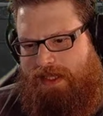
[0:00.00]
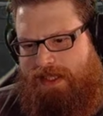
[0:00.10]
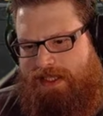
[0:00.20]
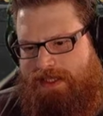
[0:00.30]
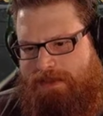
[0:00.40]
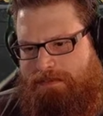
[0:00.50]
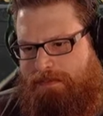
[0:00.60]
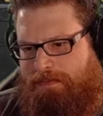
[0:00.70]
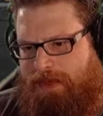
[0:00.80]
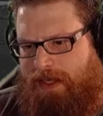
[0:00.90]
This
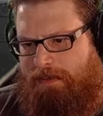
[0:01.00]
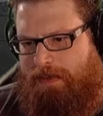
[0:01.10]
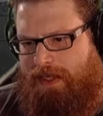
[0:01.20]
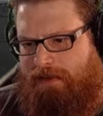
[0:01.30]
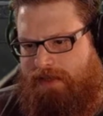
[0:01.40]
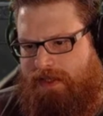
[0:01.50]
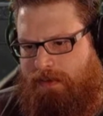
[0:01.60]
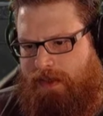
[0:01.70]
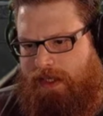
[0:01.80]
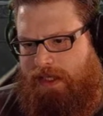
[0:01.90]
pipe here is no
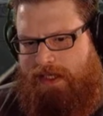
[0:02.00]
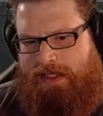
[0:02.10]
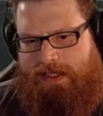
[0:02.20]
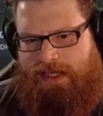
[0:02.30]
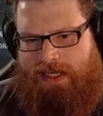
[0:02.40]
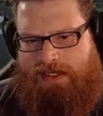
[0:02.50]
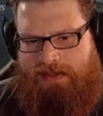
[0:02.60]
longer needed at